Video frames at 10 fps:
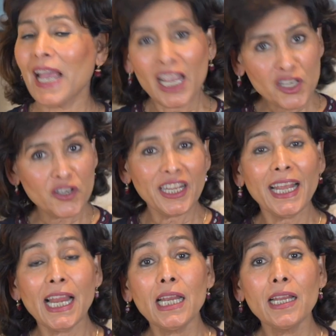H D
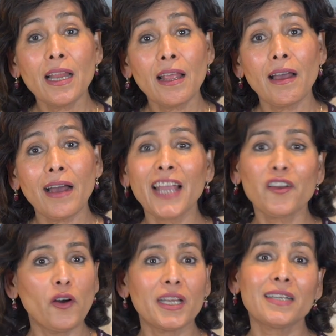L, I
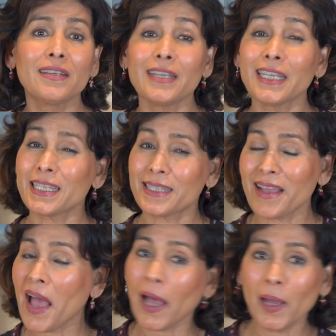call it, is the
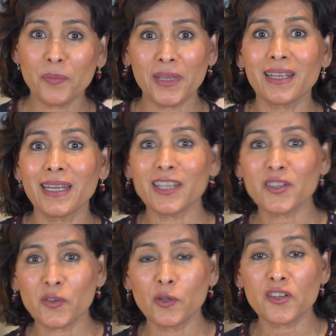happy
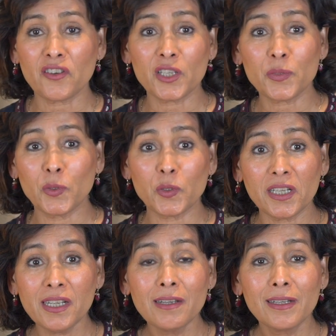cholesterol
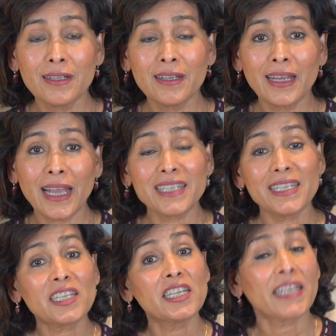transporter, as
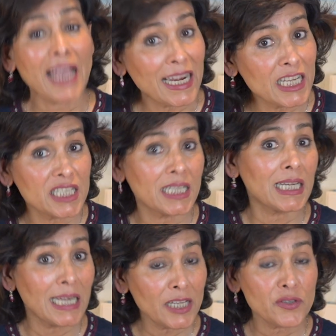it carries the
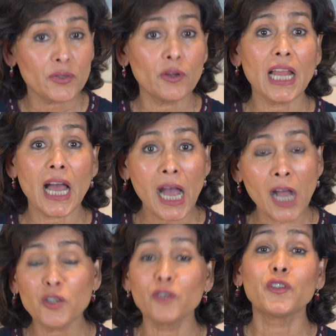cholesterol
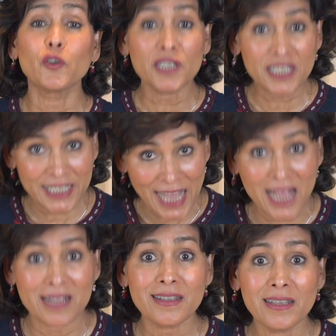out of your
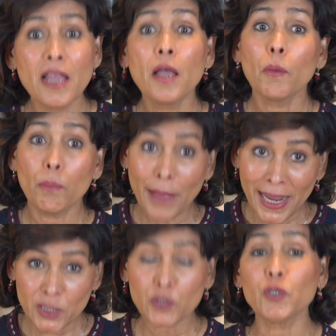cells
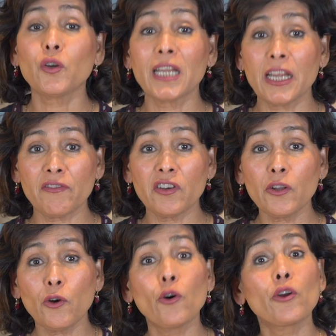back to your liver
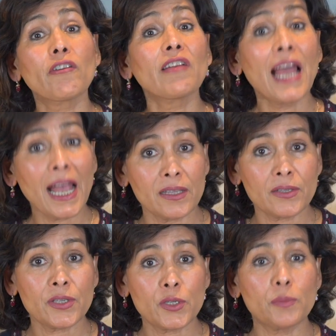or
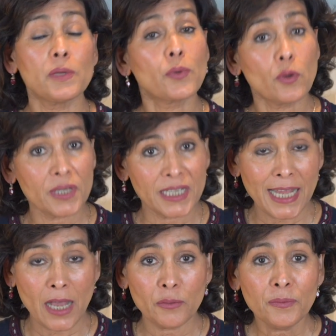glands to be broken
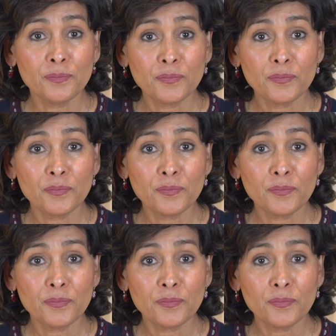down,